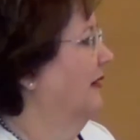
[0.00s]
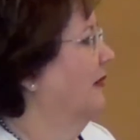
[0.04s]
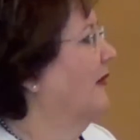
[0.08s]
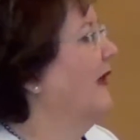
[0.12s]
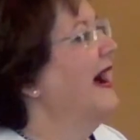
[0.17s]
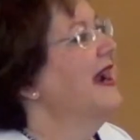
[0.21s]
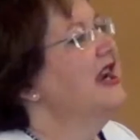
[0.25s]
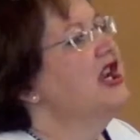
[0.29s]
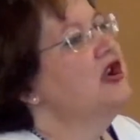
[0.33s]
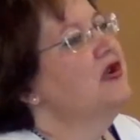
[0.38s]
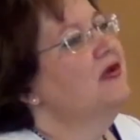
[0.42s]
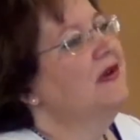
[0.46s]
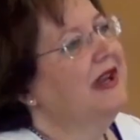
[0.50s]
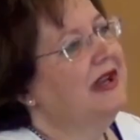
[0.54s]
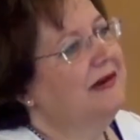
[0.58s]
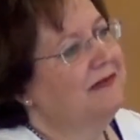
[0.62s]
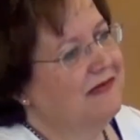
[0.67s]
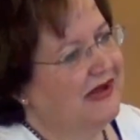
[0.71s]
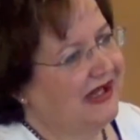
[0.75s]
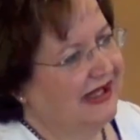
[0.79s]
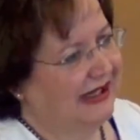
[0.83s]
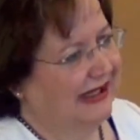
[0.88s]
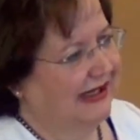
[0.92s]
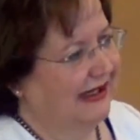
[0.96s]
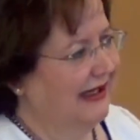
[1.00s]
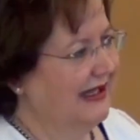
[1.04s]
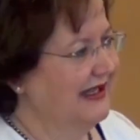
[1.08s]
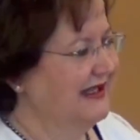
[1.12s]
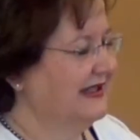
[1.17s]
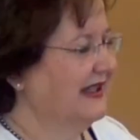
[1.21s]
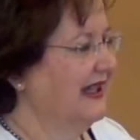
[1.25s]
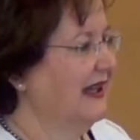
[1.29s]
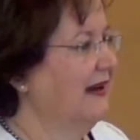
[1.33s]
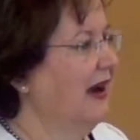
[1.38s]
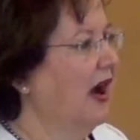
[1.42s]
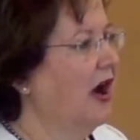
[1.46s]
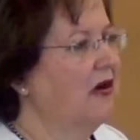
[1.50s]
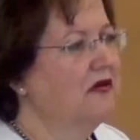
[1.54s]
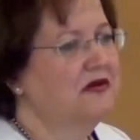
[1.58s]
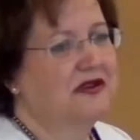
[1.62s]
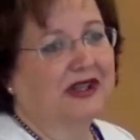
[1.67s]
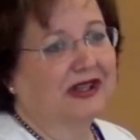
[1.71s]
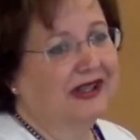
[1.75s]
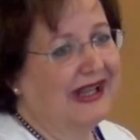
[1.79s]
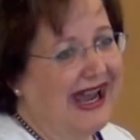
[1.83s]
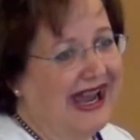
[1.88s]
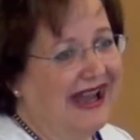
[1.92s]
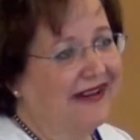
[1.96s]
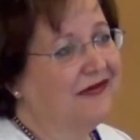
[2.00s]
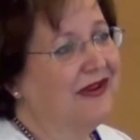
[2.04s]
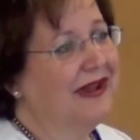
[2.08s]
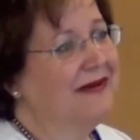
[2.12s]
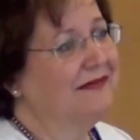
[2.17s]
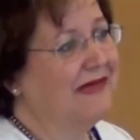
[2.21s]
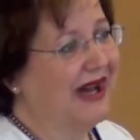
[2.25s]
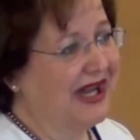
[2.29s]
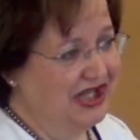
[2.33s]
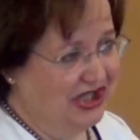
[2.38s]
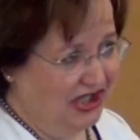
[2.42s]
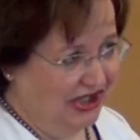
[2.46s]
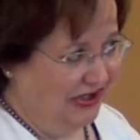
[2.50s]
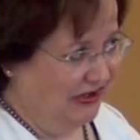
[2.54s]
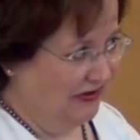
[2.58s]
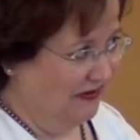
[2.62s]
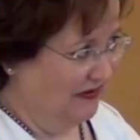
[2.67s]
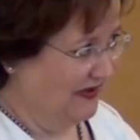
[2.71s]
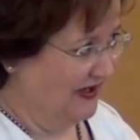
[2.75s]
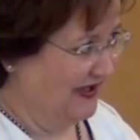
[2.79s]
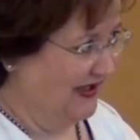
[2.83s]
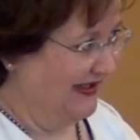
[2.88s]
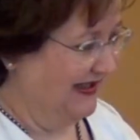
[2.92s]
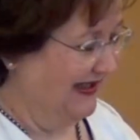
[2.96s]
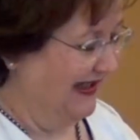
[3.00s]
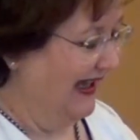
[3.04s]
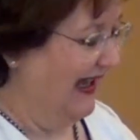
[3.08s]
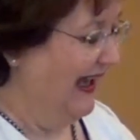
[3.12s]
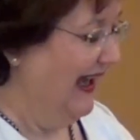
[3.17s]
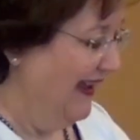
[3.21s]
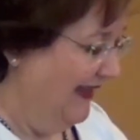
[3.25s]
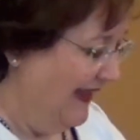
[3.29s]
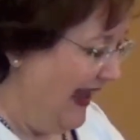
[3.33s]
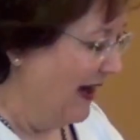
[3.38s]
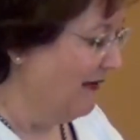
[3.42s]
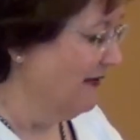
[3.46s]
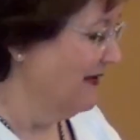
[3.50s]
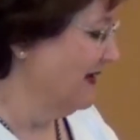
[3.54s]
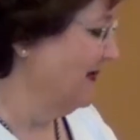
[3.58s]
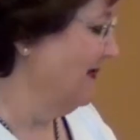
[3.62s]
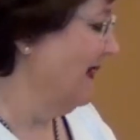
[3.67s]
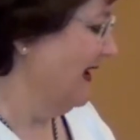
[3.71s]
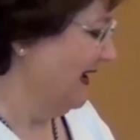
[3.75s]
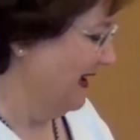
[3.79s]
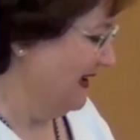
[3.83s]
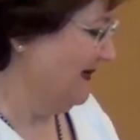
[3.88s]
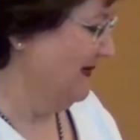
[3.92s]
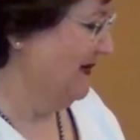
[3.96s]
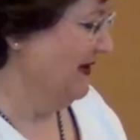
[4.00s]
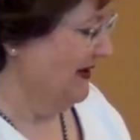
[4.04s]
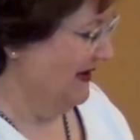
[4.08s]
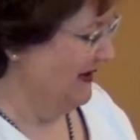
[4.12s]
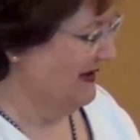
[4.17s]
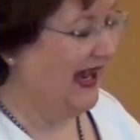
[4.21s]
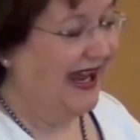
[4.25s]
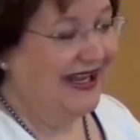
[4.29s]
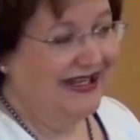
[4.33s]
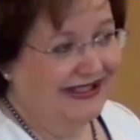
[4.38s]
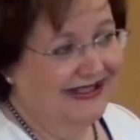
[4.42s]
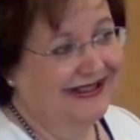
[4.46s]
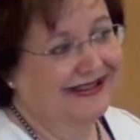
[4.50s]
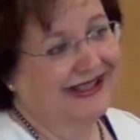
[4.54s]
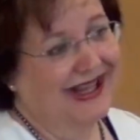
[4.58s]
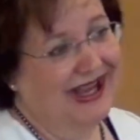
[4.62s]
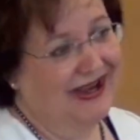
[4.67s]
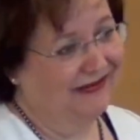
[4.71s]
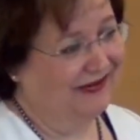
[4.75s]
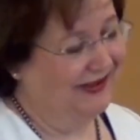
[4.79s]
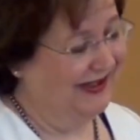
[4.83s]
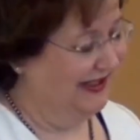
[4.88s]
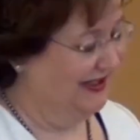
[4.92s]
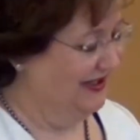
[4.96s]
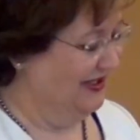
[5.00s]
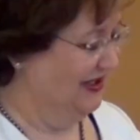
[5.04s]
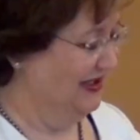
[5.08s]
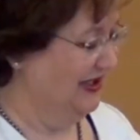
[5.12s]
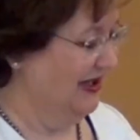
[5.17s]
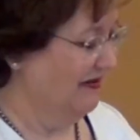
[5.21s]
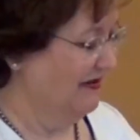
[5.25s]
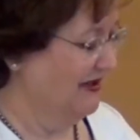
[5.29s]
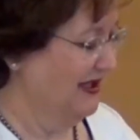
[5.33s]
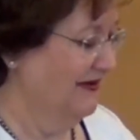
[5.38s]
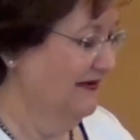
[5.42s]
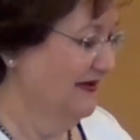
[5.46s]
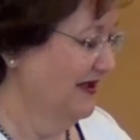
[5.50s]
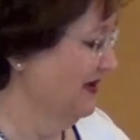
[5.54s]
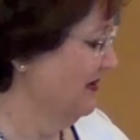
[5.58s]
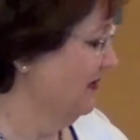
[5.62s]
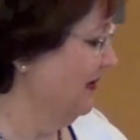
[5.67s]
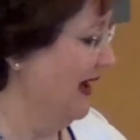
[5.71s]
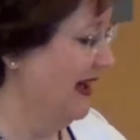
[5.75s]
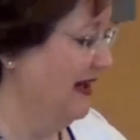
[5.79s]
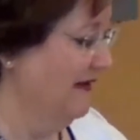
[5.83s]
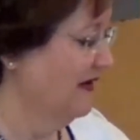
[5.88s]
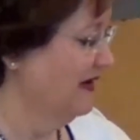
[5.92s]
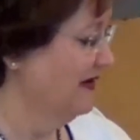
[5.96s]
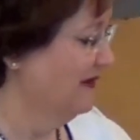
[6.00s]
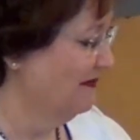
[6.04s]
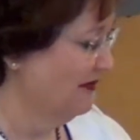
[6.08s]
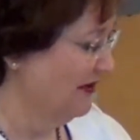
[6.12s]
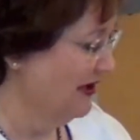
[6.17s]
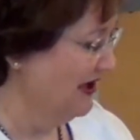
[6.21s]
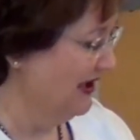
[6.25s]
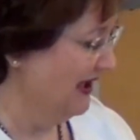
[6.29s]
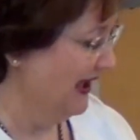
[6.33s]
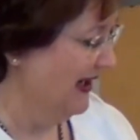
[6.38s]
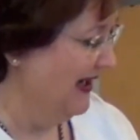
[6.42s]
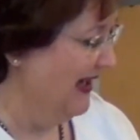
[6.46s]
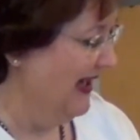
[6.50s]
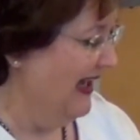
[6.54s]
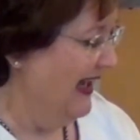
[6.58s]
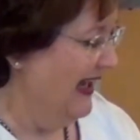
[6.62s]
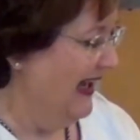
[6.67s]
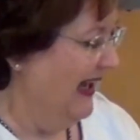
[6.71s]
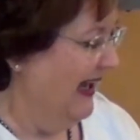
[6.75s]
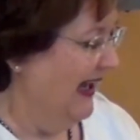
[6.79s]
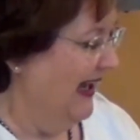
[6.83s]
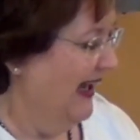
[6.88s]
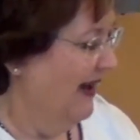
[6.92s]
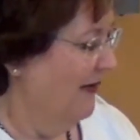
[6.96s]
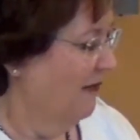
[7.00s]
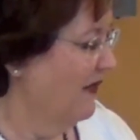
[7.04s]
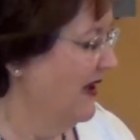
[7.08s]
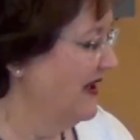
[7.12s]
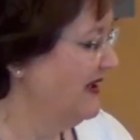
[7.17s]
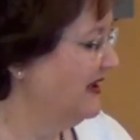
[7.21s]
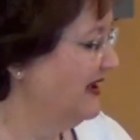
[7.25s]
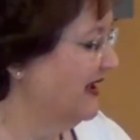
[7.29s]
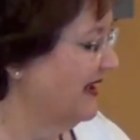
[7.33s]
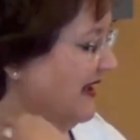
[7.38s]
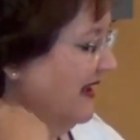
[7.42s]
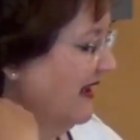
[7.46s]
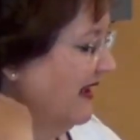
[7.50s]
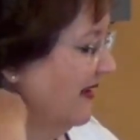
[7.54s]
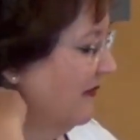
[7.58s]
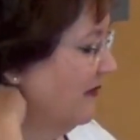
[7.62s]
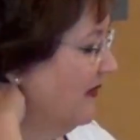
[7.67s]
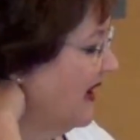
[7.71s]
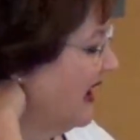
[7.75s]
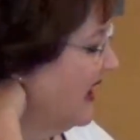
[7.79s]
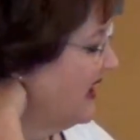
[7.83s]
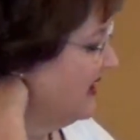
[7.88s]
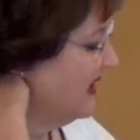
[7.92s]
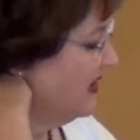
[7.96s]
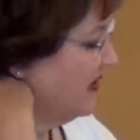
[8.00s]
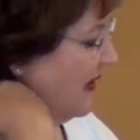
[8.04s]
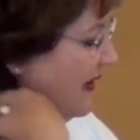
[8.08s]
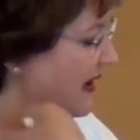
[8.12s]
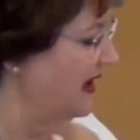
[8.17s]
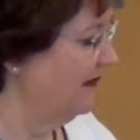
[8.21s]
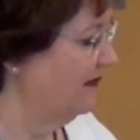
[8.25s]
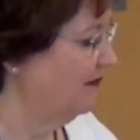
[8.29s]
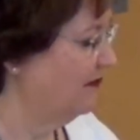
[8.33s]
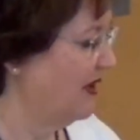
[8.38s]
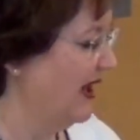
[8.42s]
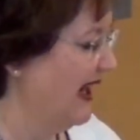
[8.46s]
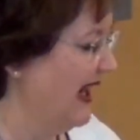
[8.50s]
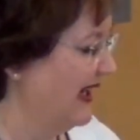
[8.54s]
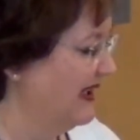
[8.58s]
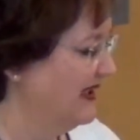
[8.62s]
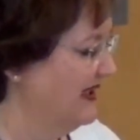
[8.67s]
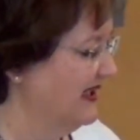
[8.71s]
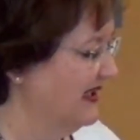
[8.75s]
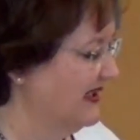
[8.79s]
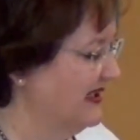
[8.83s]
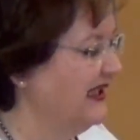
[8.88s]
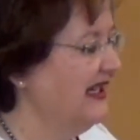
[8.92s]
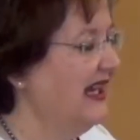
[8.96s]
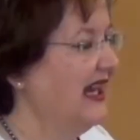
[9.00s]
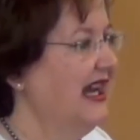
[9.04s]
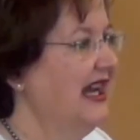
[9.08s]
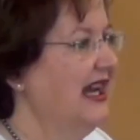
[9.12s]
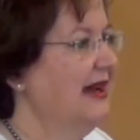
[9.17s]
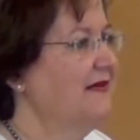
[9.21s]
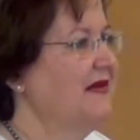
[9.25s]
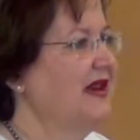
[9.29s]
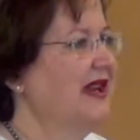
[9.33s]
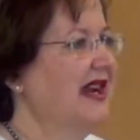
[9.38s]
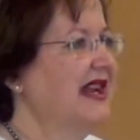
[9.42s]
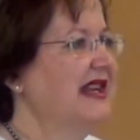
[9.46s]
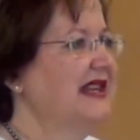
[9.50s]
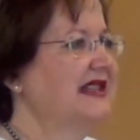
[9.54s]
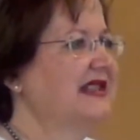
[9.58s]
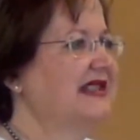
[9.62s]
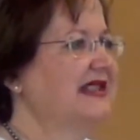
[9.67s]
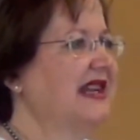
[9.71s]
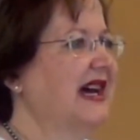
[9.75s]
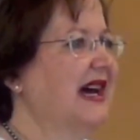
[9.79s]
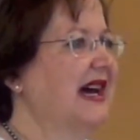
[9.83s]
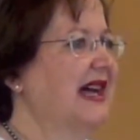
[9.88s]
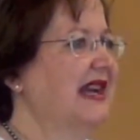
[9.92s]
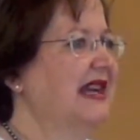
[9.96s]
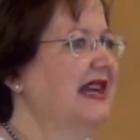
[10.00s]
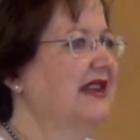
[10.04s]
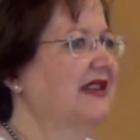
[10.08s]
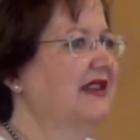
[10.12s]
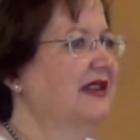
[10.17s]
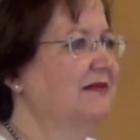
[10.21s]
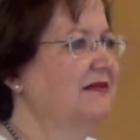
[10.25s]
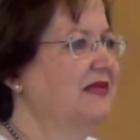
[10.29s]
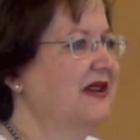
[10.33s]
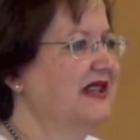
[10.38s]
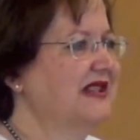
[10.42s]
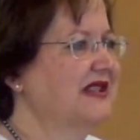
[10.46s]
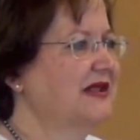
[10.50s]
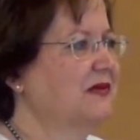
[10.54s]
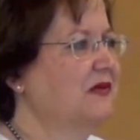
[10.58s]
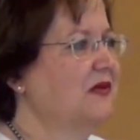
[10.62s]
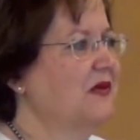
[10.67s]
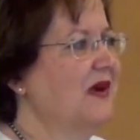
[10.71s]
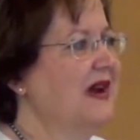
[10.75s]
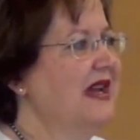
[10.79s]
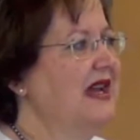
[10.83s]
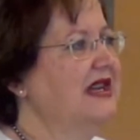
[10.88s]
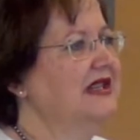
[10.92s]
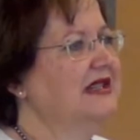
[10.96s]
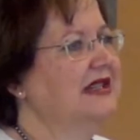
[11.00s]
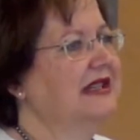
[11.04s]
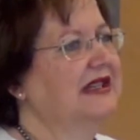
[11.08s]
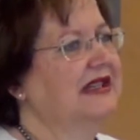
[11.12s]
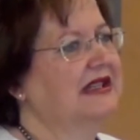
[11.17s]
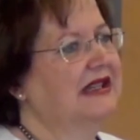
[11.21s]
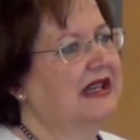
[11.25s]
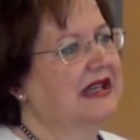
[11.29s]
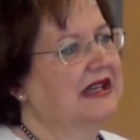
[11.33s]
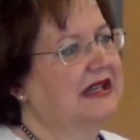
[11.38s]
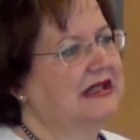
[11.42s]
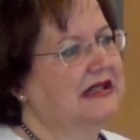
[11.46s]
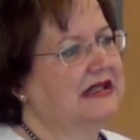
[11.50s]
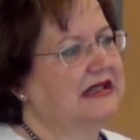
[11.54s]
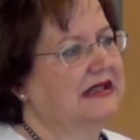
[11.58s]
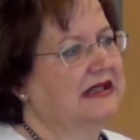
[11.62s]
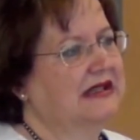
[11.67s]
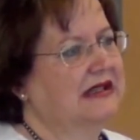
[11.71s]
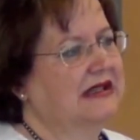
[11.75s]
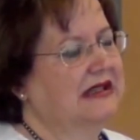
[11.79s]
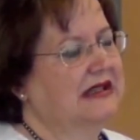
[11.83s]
Why do you need me? He said, oh, to laugh at my jokes. And that was my experience. I did laugh at his jokes. He was great. He was brilliant. When I started practice in Hammond, I decided the best way to get